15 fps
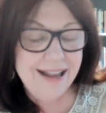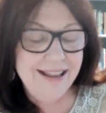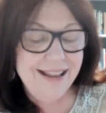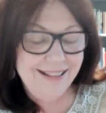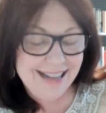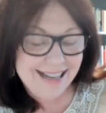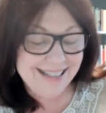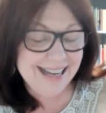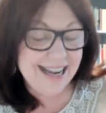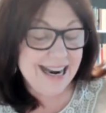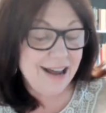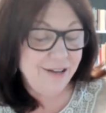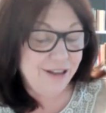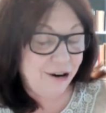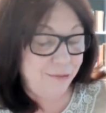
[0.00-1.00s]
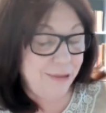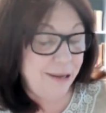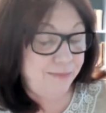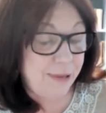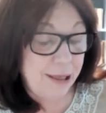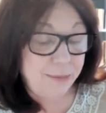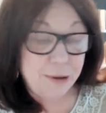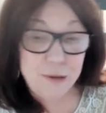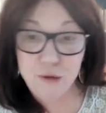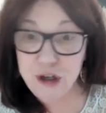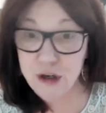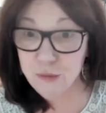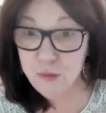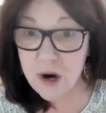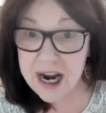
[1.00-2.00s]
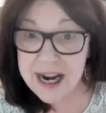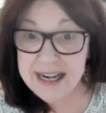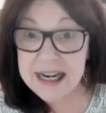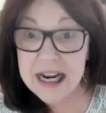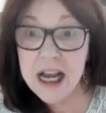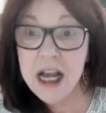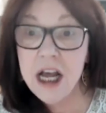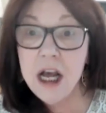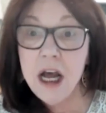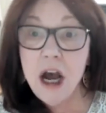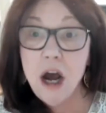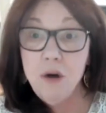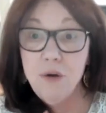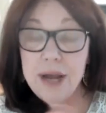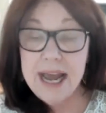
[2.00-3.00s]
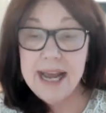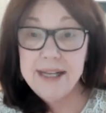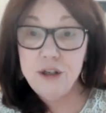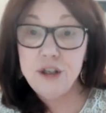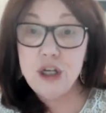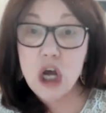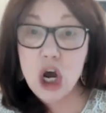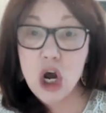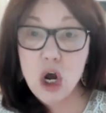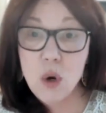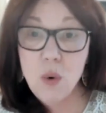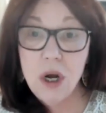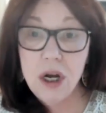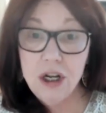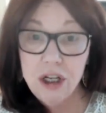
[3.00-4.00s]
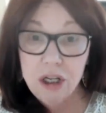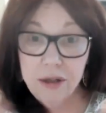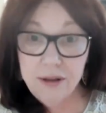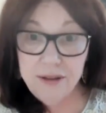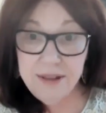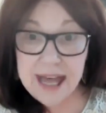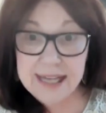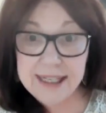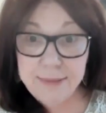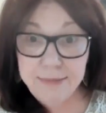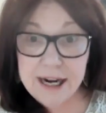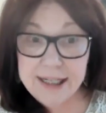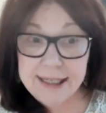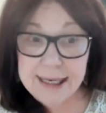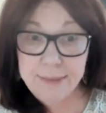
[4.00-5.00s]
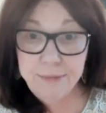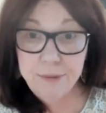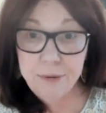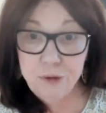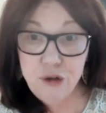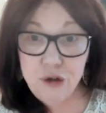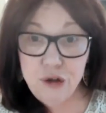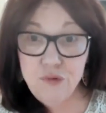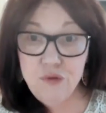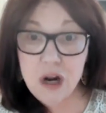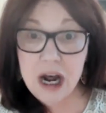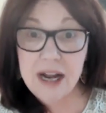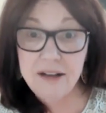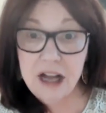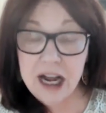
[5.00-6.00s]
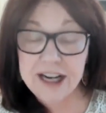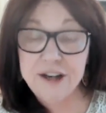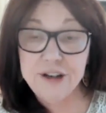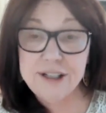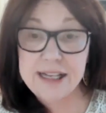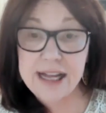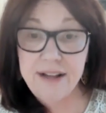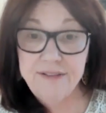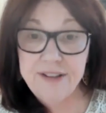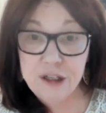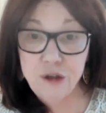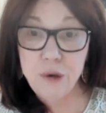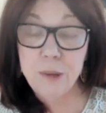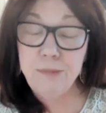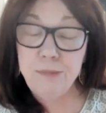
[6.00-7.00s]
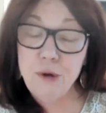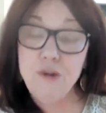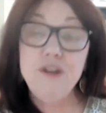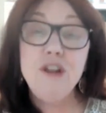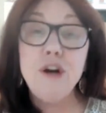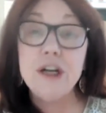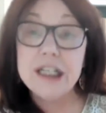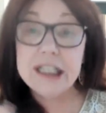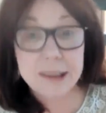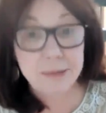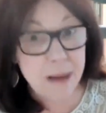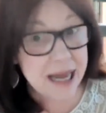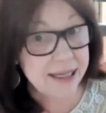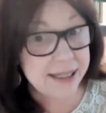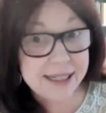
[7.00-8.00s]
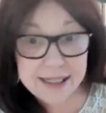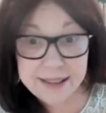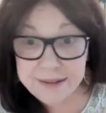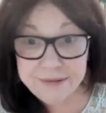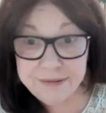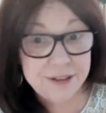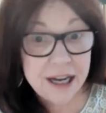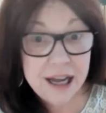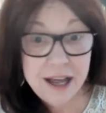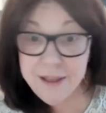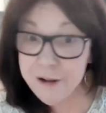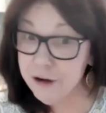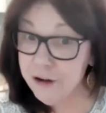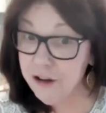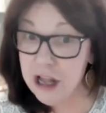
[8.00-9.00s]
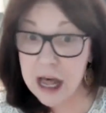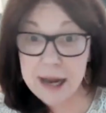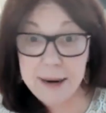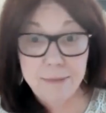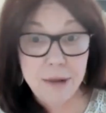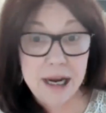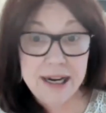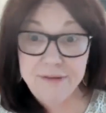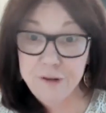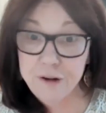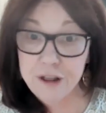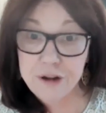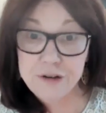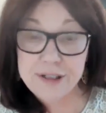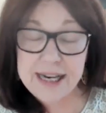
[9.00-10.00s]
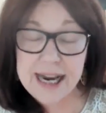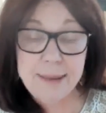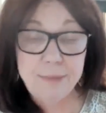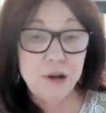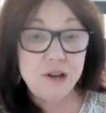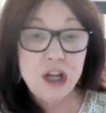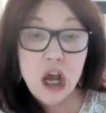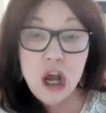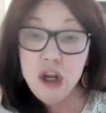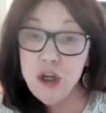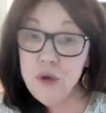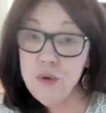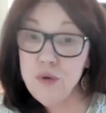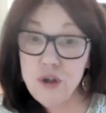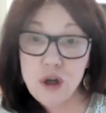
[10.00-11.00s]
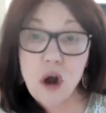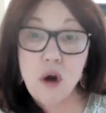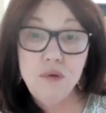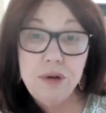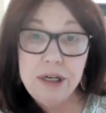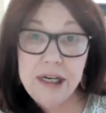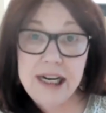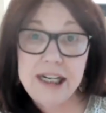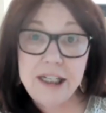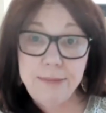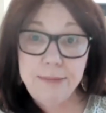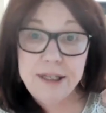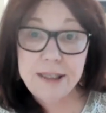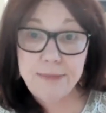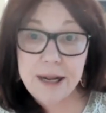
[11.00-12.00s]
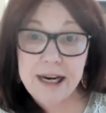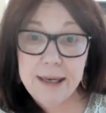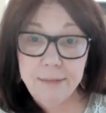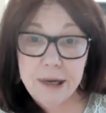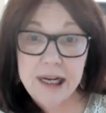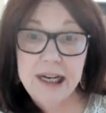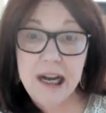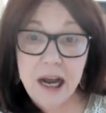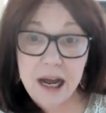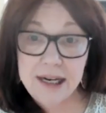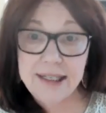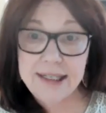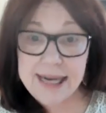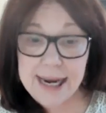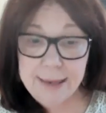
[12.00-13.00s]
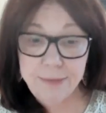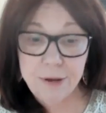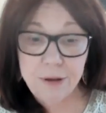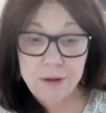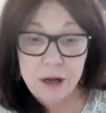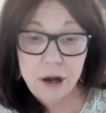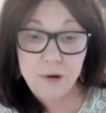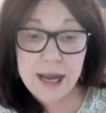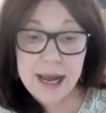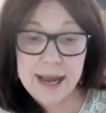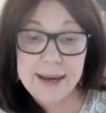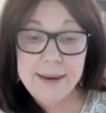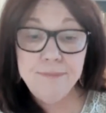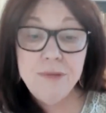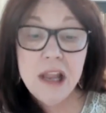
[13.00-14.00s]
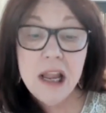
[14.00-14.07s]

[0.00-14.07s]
Let's get out there and meet people. You're right. Okay, so that's my tip. Do not lock yourself into a booth. They're expensive. They're a lot of money for those tables. You don't need to be spending money on a table. Okay.